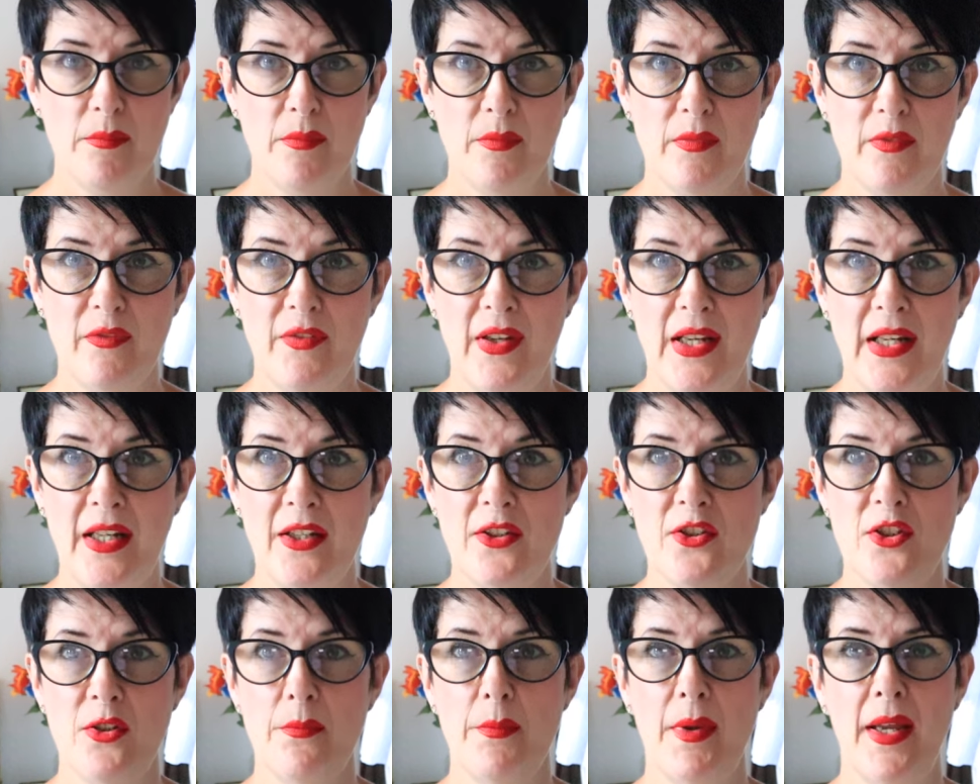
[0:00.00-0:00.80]

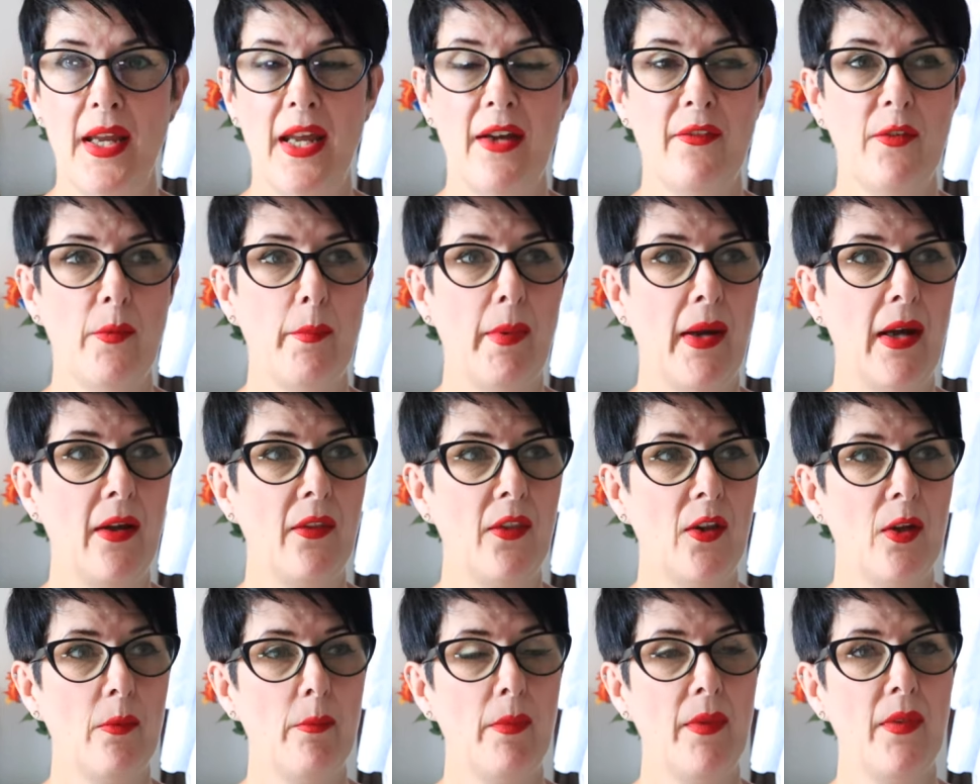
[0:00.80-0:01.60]
feelings you may have about
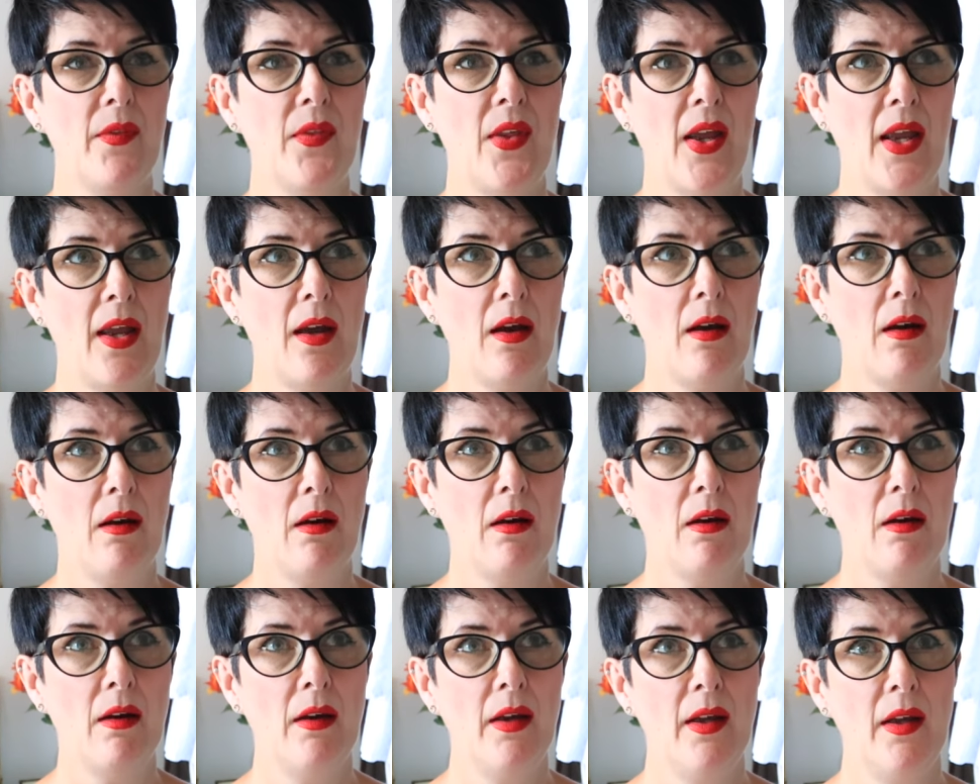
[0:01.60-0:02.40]
them, they
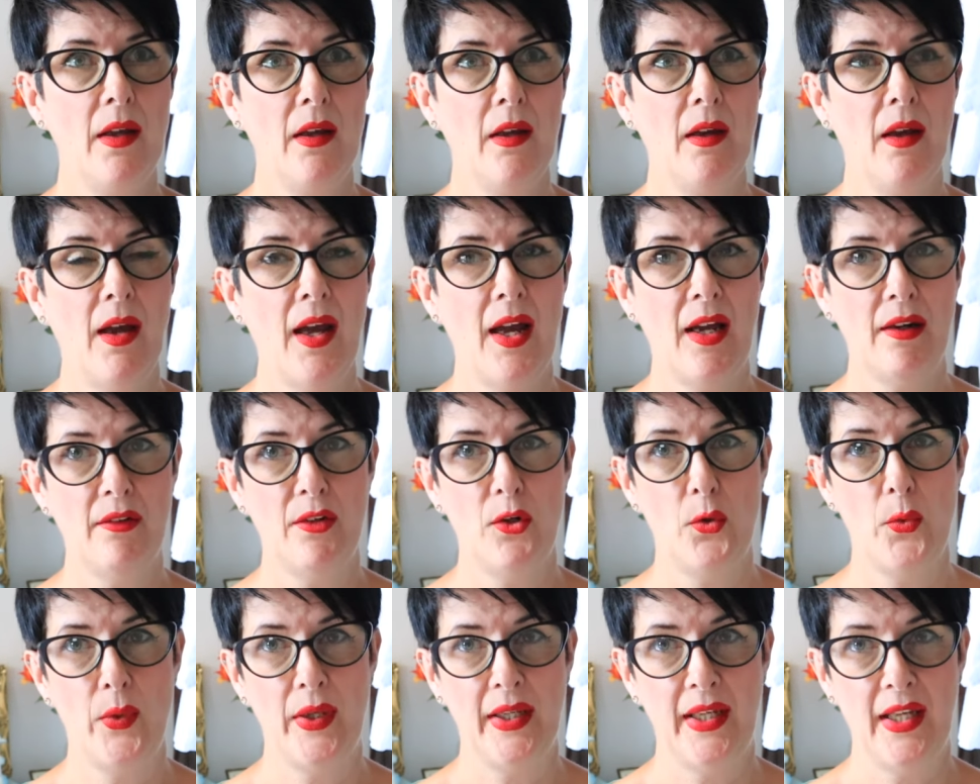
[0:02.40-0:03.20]
are
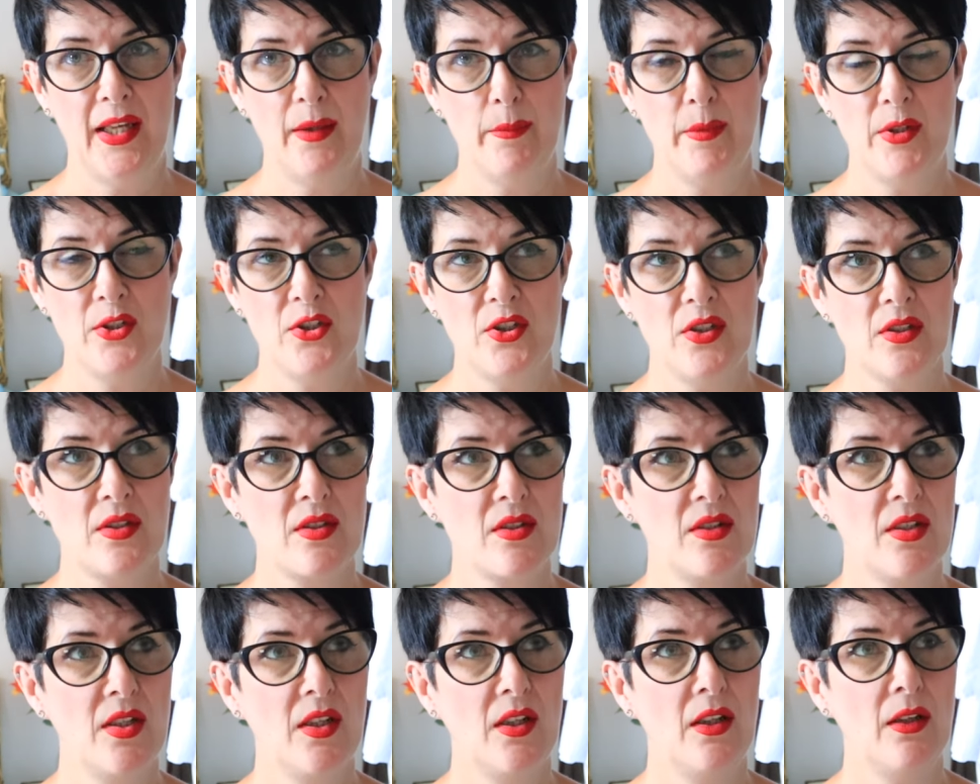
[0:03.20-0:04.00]
harrowing images
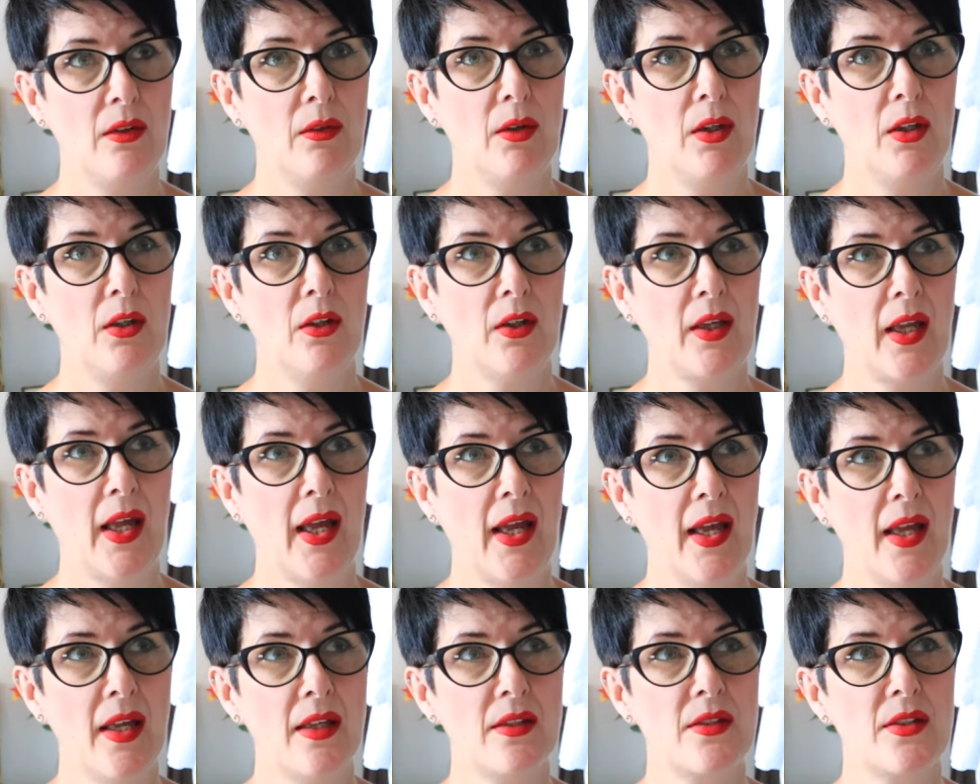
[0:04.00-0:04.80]
to look
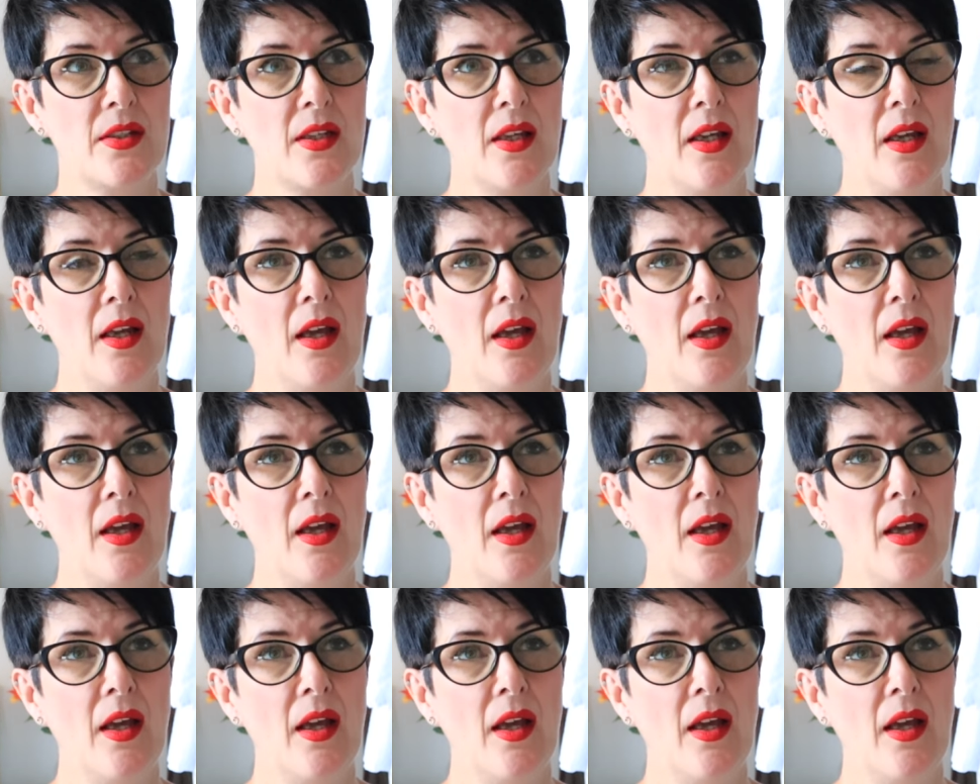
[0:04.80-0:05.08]
at.